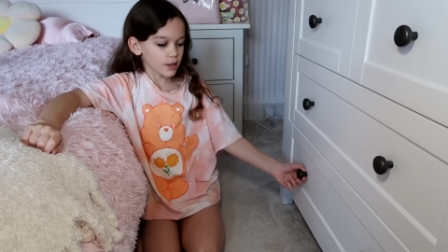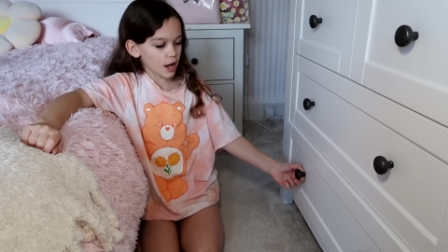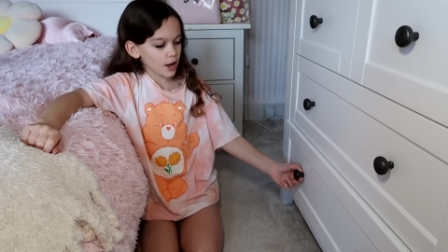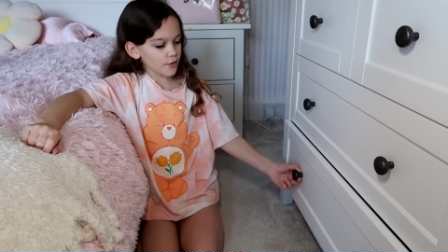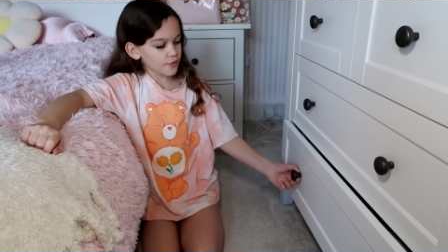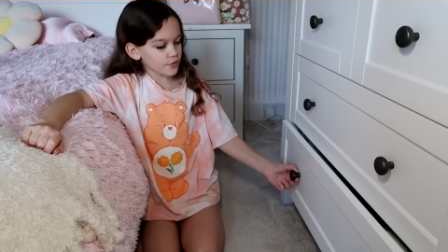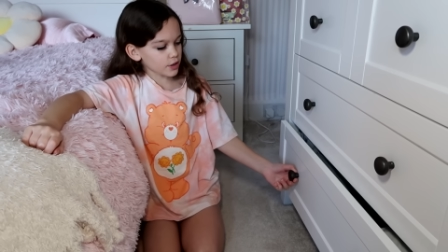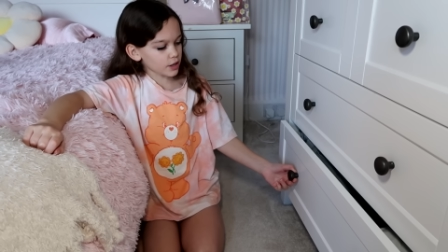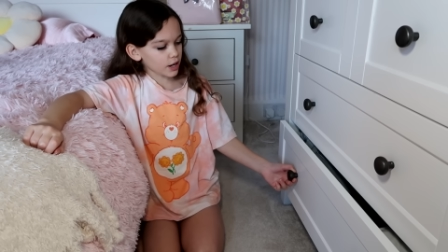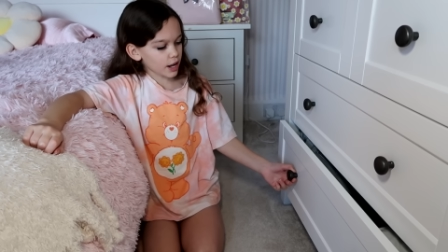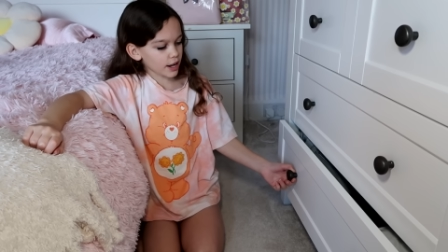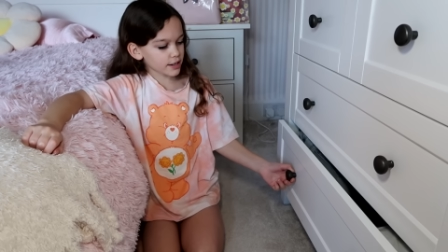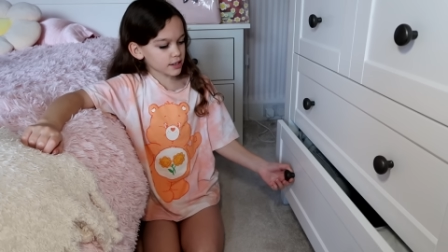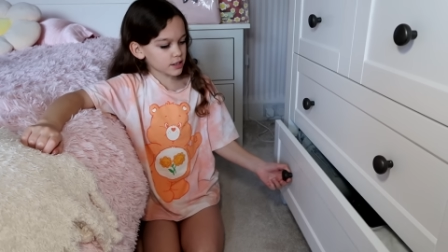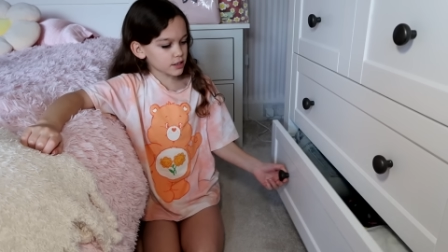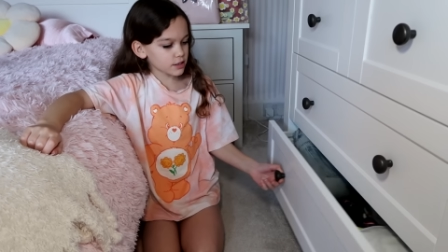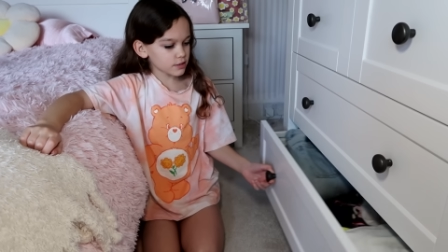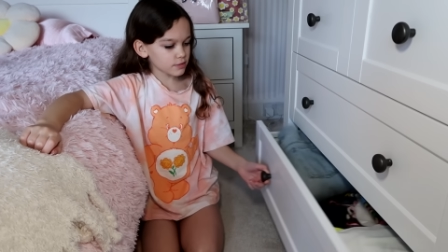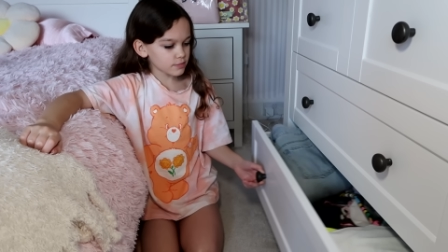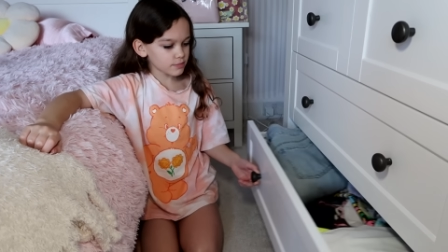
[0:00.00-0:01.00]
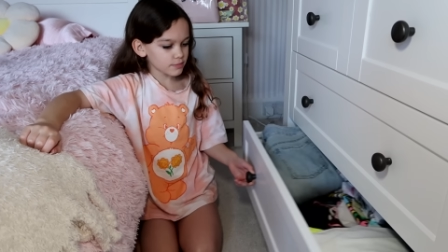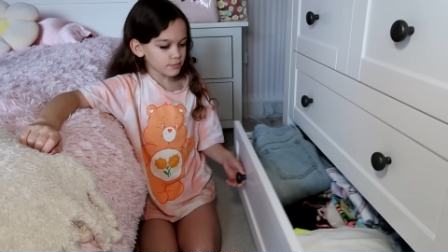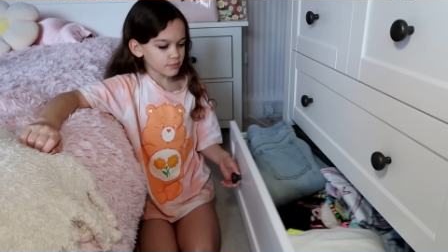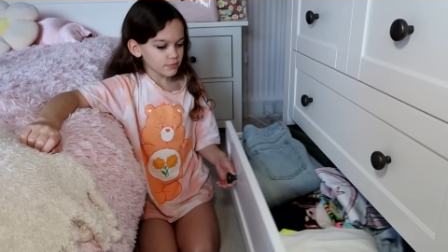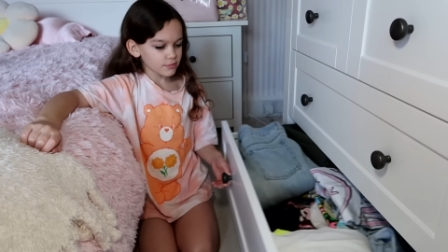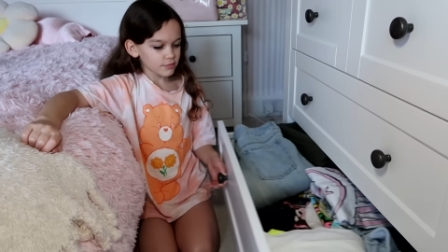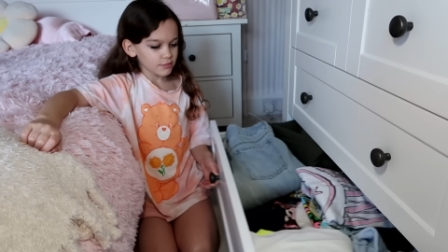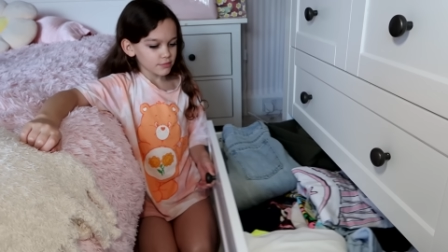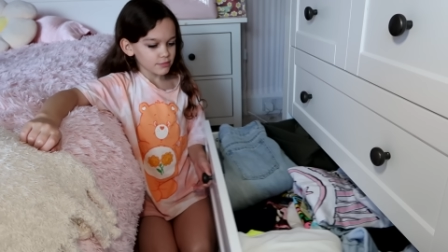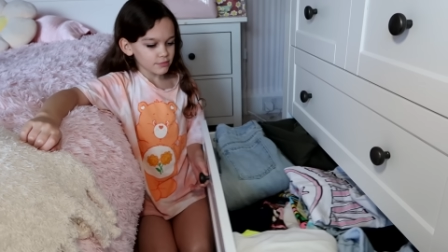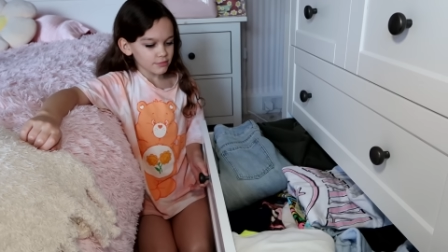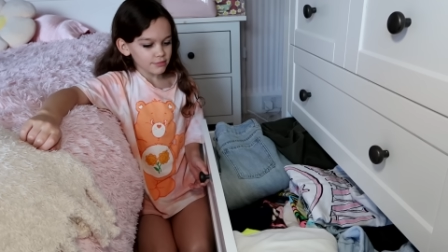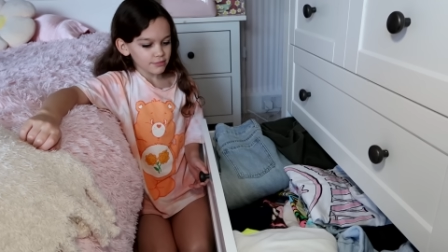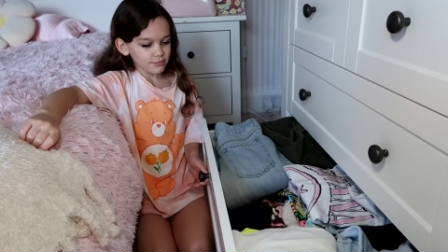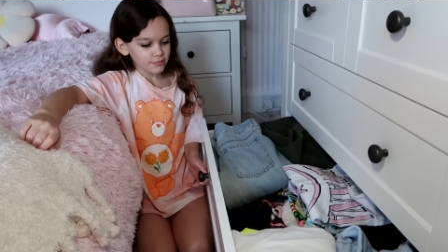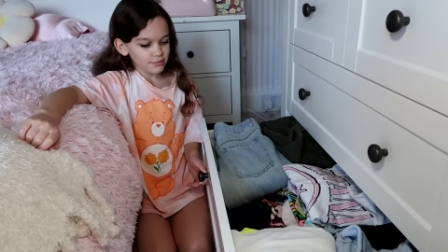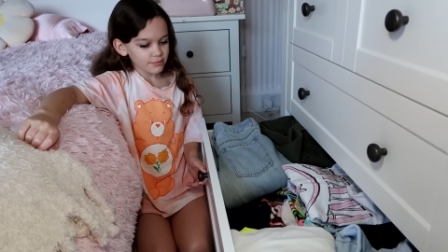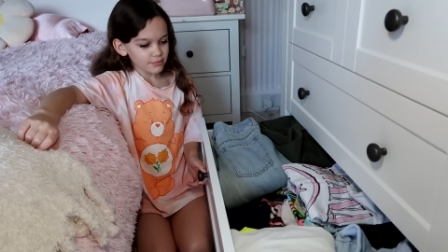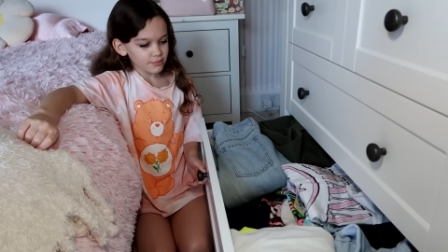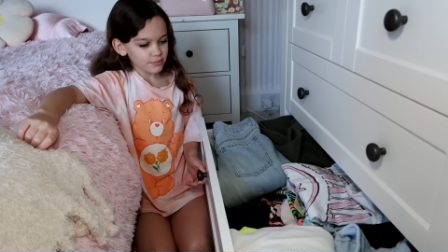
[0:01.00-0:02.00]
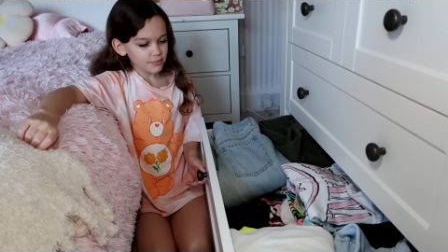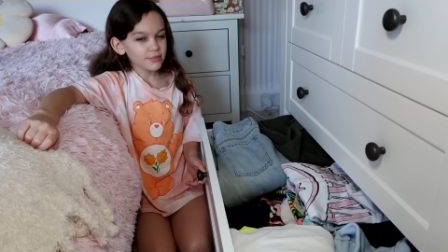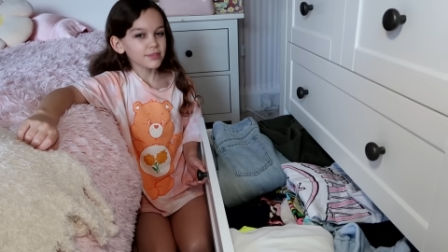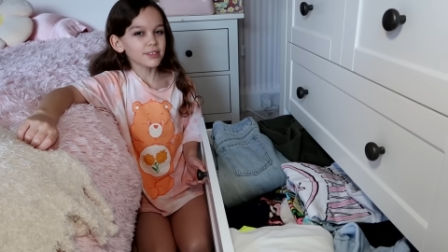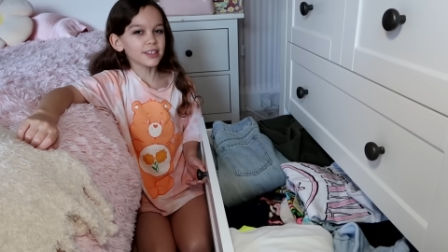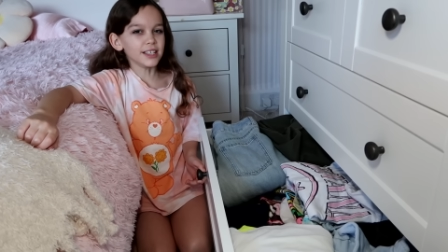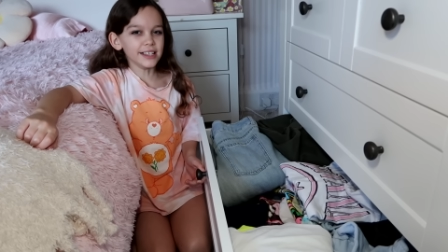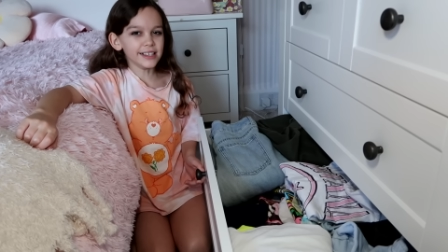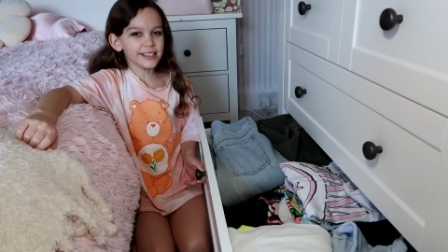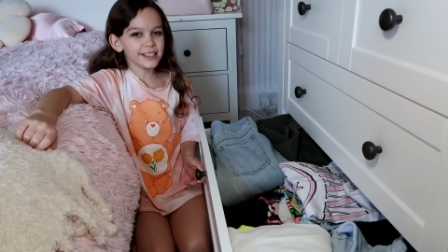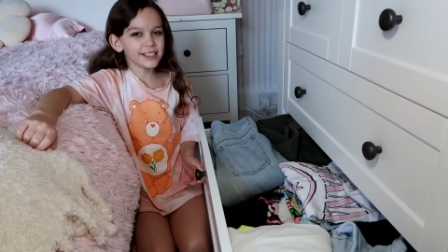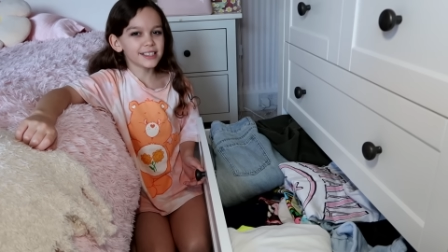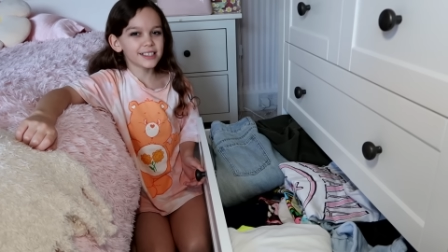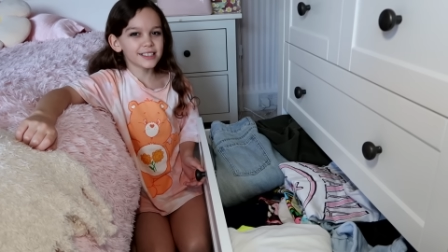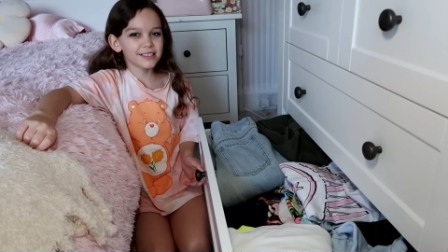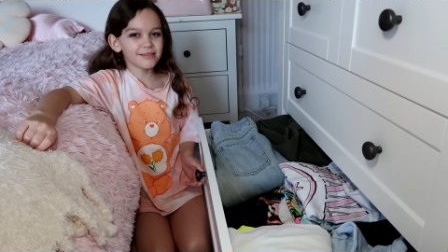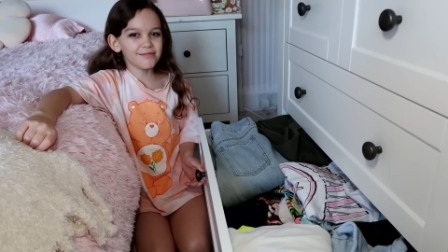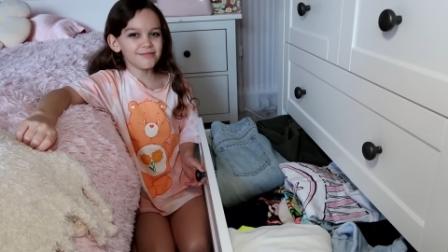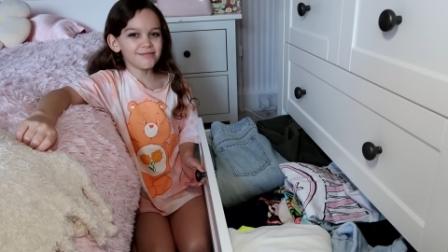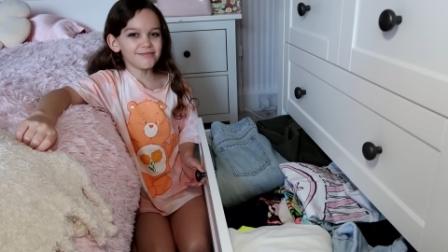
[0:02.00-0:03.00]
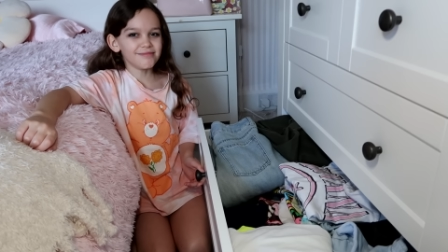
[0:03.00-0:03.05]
I feel like these.